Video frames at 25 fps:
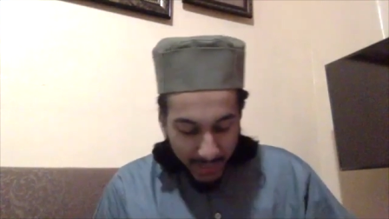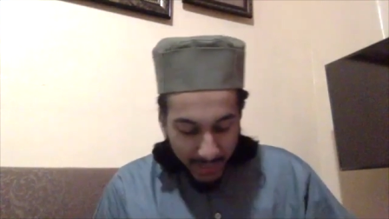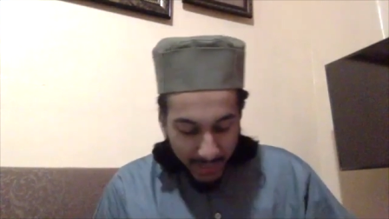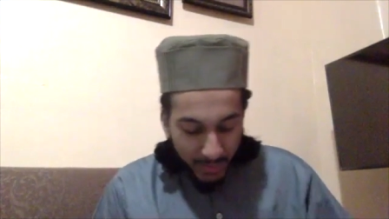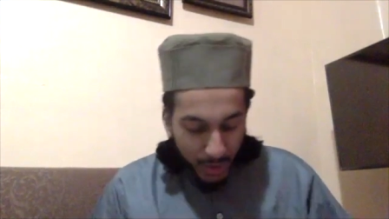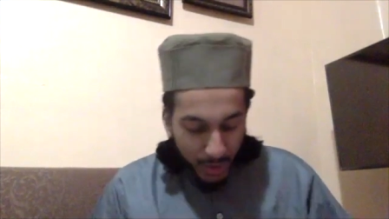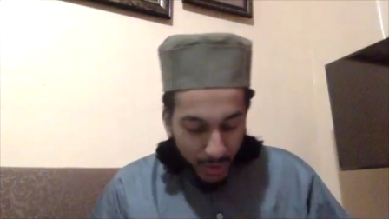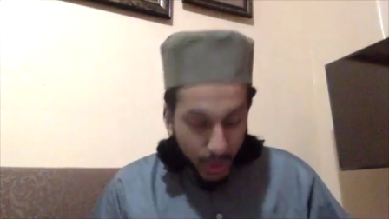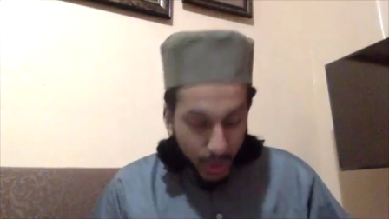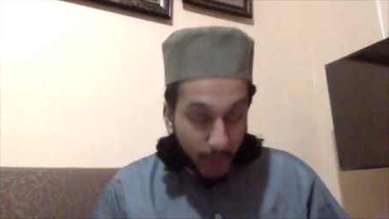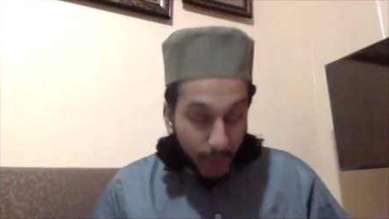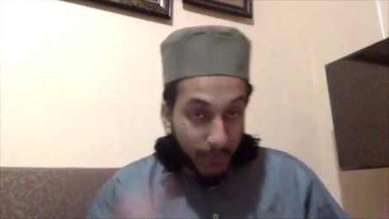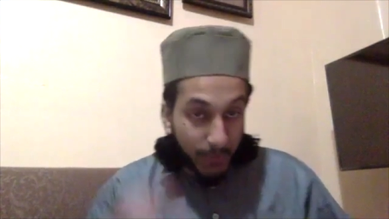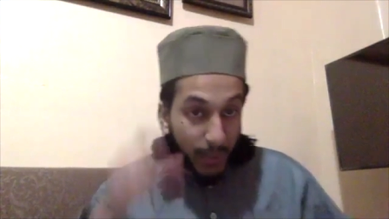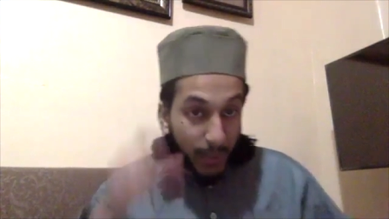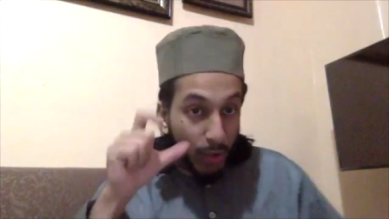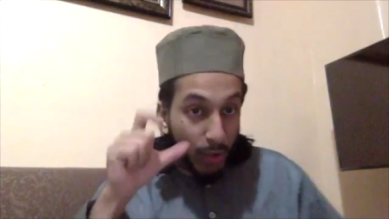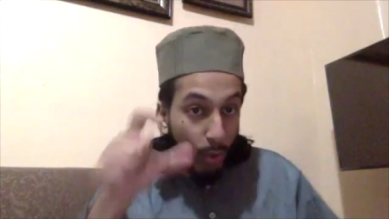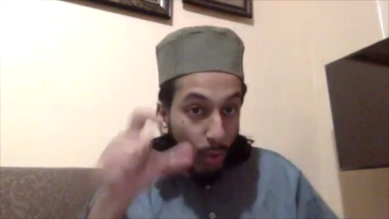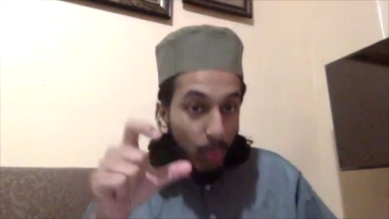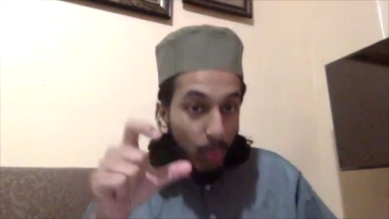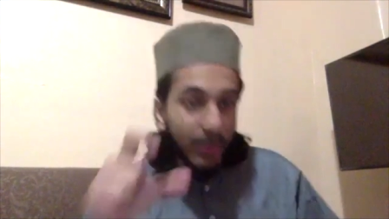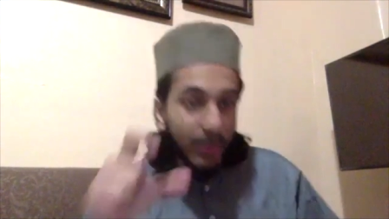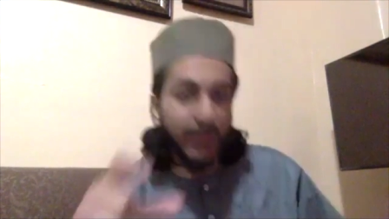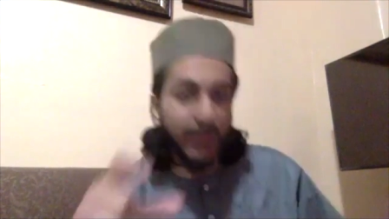it should be
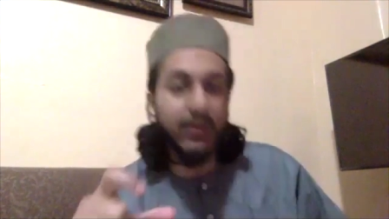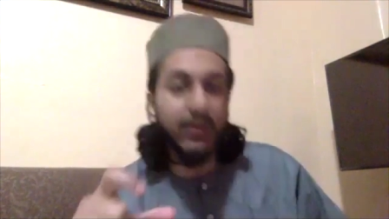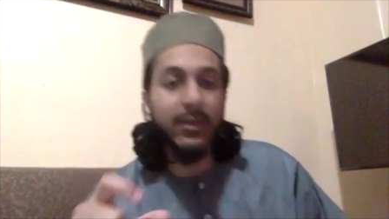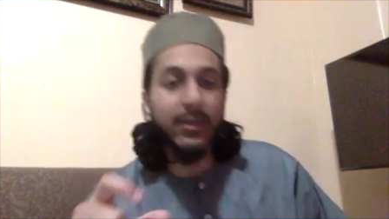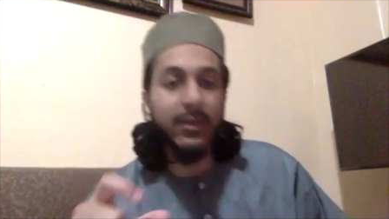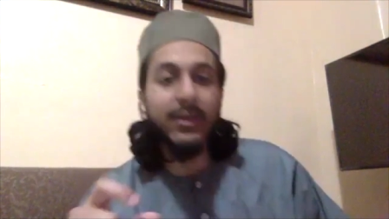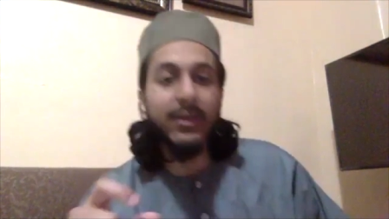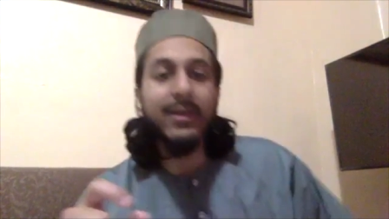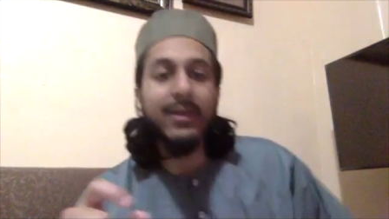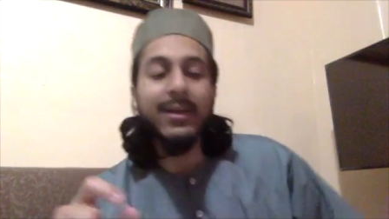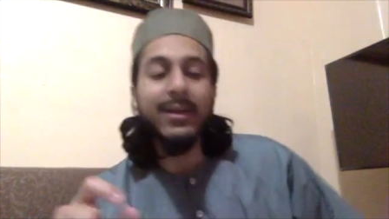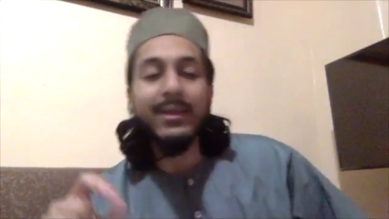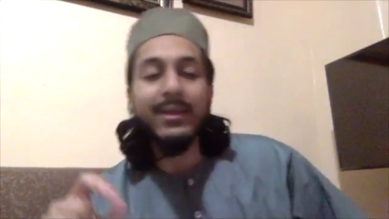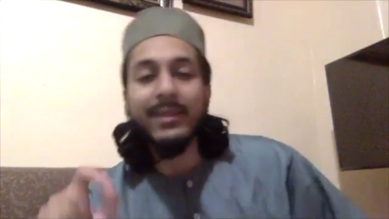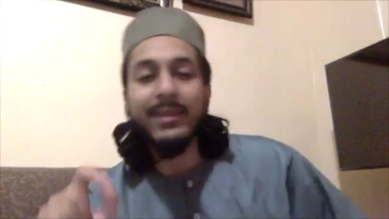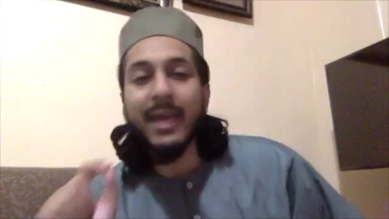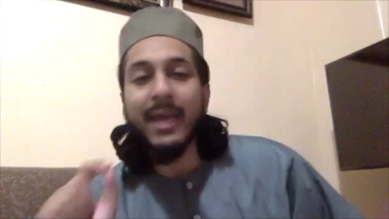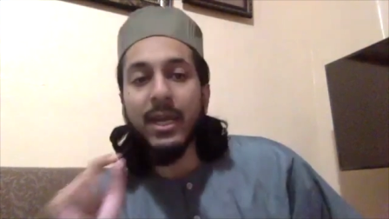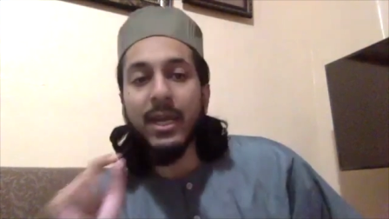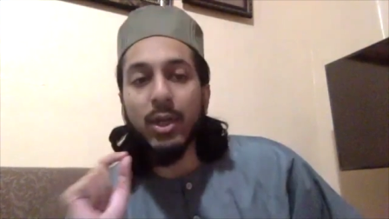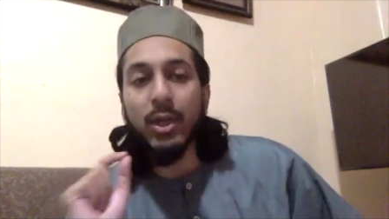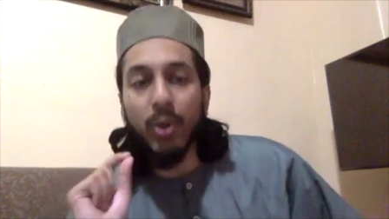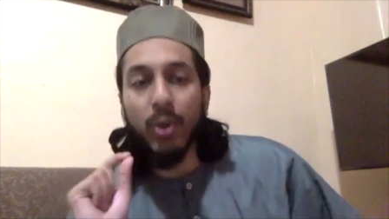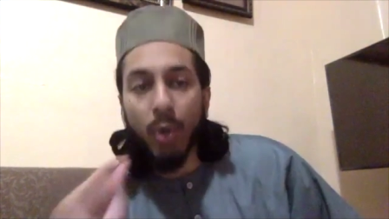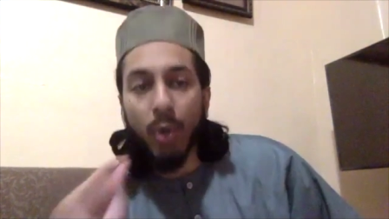noted that
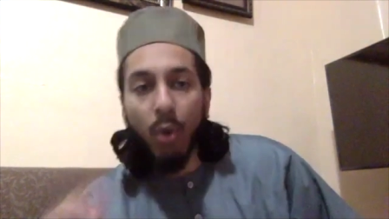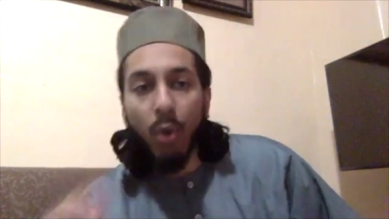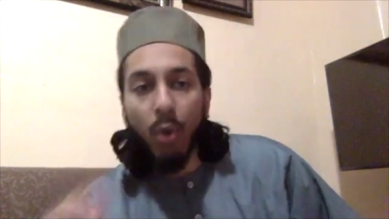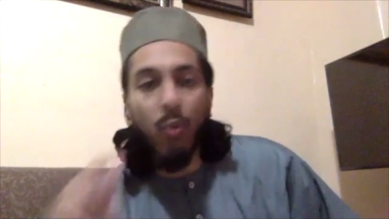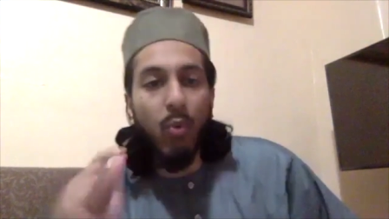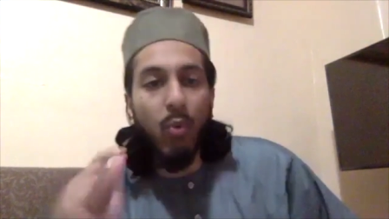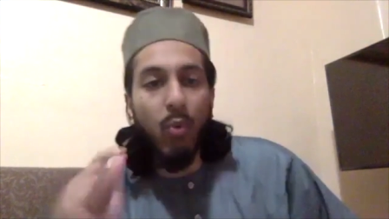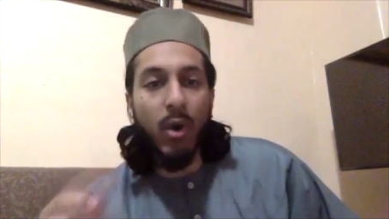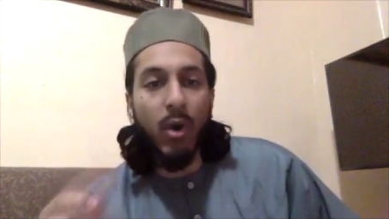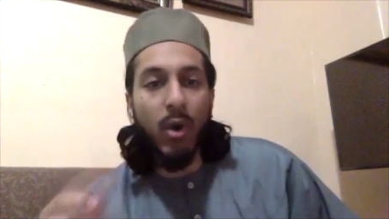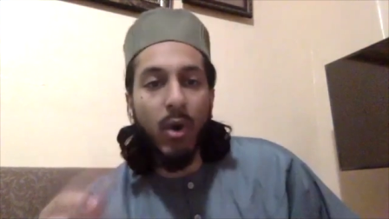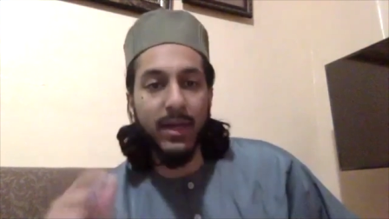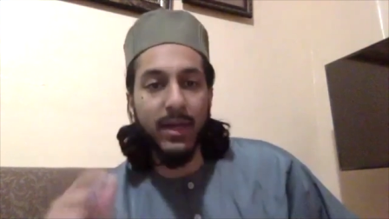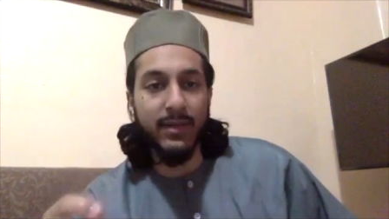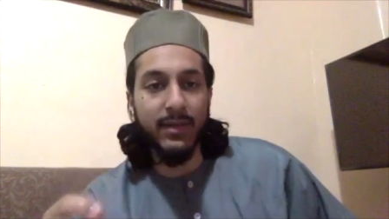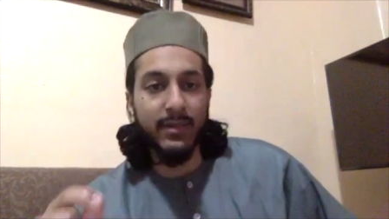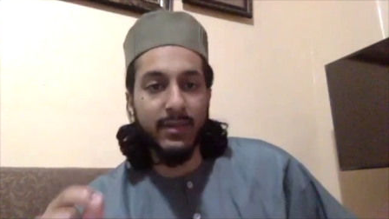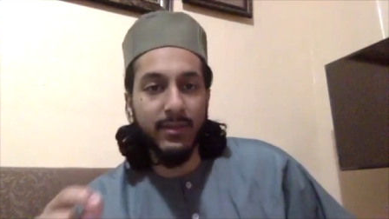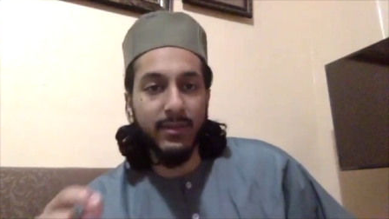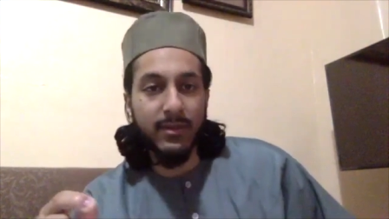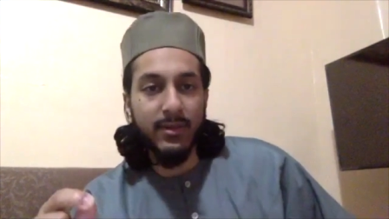no one